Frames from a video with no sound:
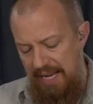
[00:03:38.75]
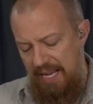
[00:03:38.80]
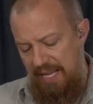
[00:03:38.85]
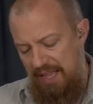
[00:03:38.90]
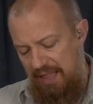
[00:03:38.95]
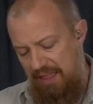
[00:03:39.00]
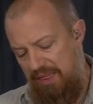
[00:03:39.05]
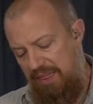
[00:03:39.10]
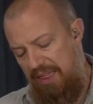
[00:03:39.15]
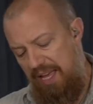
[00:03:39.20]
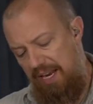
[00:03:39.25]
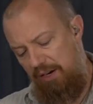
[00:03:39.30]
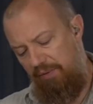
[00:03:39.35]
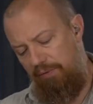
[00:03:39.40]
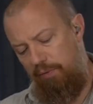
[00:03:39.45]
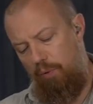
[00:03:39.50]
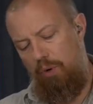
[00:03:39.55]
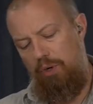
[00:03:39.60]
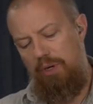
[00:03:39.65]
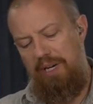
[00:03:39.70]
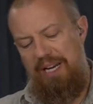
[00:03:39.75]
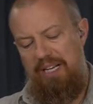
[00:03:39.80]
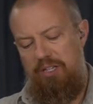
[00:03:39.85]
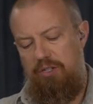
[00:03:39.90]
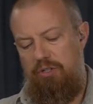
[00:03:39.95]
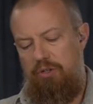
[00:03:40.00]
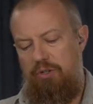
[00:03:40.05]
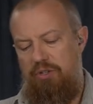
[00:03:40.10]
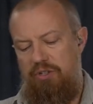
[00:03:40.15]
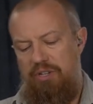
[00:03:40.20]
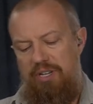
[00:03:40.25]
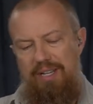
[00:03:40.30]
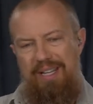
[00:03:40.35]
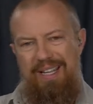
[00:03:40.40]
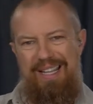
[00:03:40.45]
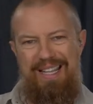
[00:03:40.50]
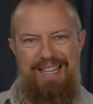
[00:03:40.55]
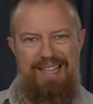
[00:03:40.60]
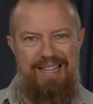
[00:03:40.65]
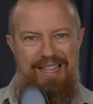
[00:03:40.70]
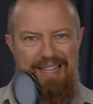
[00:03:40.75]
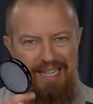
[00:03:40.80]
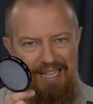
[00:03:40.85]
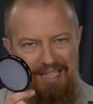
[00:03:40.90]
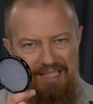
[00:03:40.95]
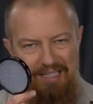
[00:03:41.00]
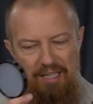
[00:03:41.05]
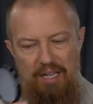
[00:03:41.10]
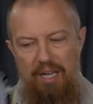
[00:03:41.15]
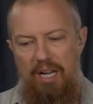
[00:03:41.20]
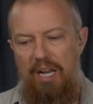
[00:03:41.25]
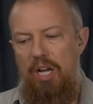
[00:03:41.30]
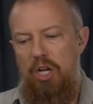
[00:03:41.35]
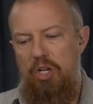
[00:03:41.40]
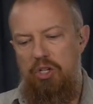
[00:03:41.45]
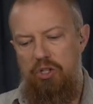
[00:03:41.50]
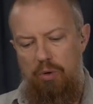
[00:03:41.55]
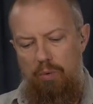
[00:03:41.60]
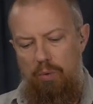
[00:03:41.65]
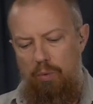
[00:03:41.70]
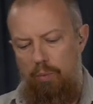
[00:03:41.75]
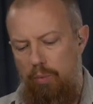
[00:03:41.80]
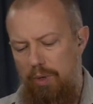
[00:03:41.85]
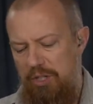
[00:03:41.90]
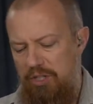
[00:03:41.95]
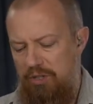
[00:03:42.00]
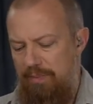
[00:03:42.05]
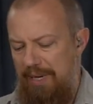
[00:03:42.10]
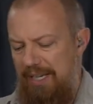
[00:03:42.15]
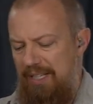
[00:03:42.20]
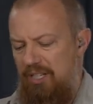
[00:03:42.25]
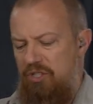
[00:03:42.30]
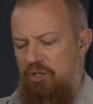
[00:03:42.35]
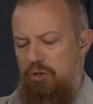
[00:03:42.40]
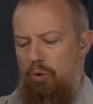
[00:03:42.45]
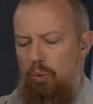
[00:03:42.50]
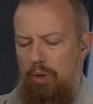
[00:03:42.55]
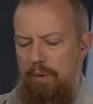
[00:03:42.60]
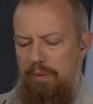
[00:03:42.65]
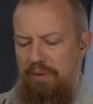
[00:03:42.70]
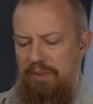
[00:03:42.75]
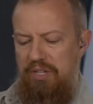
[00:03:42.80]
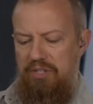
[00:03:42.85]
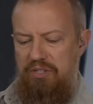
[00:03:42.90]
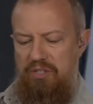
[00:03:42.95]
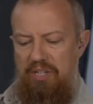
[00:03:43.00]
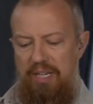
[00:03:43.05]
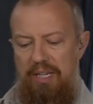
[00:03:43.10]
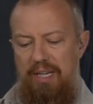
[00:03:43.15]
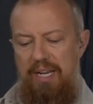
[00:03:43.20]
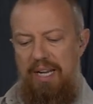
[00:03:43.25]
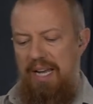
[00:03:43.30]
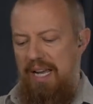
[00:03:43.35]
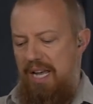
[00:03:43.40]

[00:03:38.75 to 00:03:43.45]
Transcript: Therefore enters this. So what's my story with this thing?